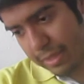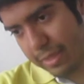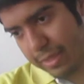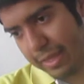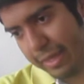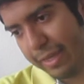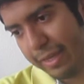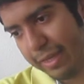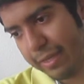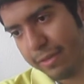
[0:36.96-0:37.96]
they
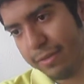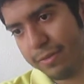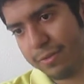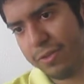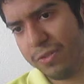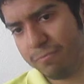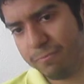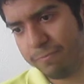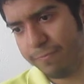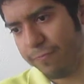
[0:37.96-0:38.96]
can
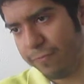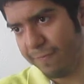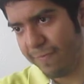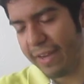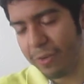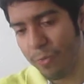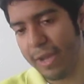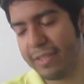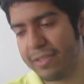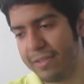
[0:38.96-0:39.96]
find a
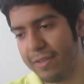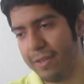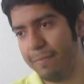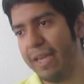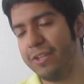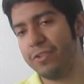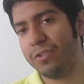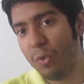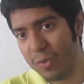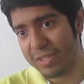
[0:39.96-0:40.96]
way to make sure
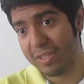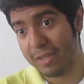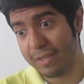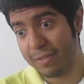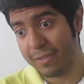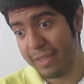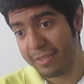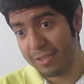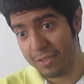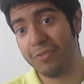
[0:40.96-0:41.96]
Toru doesn't get
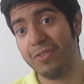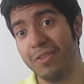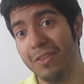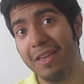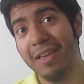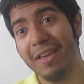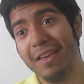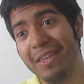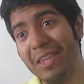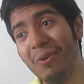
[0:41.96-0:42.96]
isn't close to
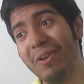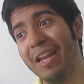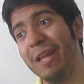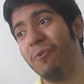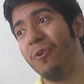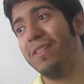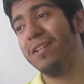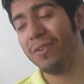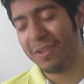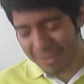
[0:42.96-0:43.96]
Yuki anymore. And
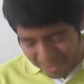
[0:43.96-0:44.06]
then during